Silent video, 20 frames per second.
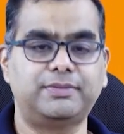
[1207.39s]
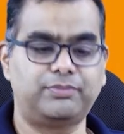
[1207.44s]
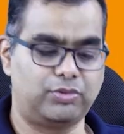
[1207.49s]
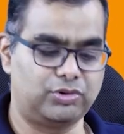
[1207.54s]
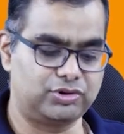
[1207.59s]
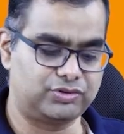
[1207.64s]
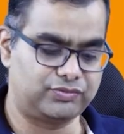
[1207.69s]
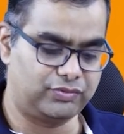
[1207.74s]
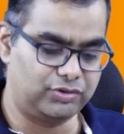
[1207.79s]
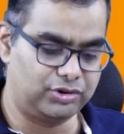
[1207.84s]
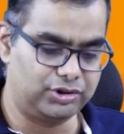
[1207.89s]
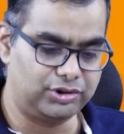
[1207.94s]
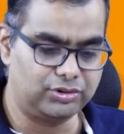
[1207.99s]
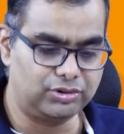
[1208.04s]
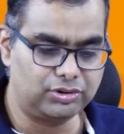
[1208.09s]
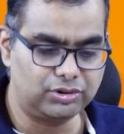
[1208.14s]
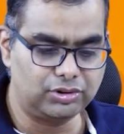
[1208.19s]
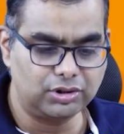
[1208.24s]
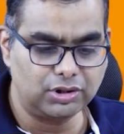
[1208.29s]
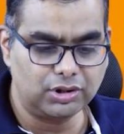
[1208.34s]

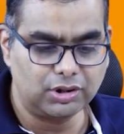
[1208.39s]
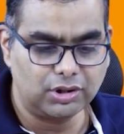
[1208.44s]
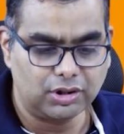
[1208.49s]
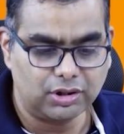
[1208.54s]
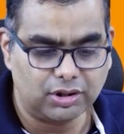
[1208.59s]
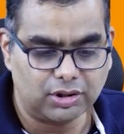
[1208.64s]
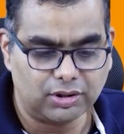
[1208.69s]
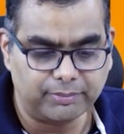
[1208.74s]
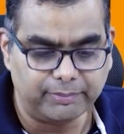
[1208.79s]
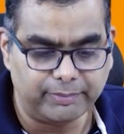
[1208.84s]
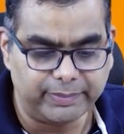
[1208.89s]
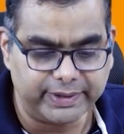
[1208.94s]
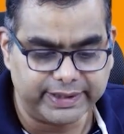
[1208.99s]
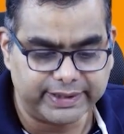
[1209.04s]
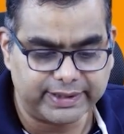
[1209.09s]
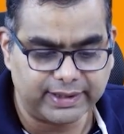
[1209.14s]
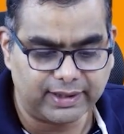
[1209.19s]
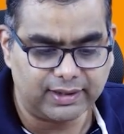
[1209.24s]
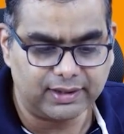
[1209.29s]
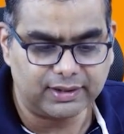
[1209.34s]
Portfolio
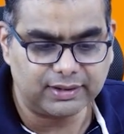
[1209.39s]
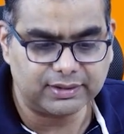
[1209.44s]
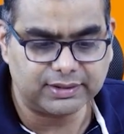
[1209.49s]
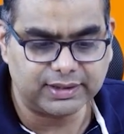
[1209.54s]
beta,